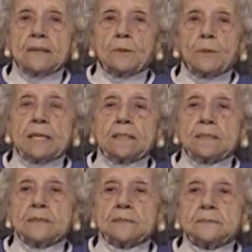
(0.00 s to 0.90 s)
Who was?
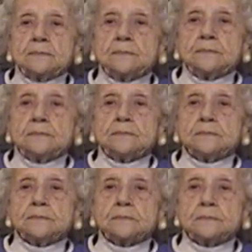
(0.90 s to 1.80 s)
Go ahead.
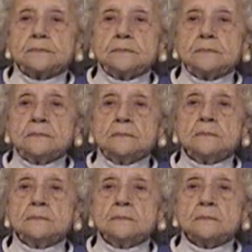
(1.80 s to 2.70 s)

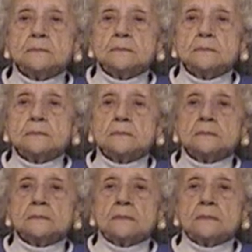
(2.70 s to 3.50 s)
I'm sorry. Go ahead.